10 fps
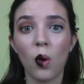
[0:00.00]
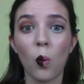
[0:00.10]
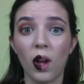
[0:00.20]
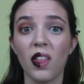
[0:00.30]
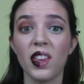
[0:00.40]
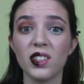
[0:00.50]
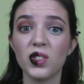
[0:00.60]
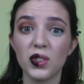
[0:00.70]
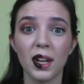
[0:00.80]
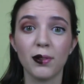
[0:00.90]
Well, this
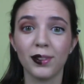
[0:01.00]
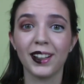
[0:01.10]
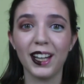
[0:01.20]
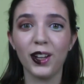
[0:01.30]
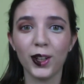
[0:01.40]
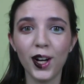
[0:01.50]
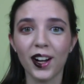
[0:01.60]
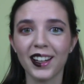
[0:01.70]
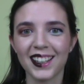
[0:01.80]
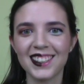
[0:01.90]
is definitely a
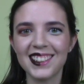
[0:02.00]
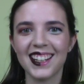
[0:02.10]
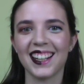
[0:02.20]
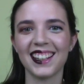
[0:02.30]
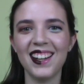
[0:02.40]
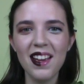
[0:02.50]
look, isn't it?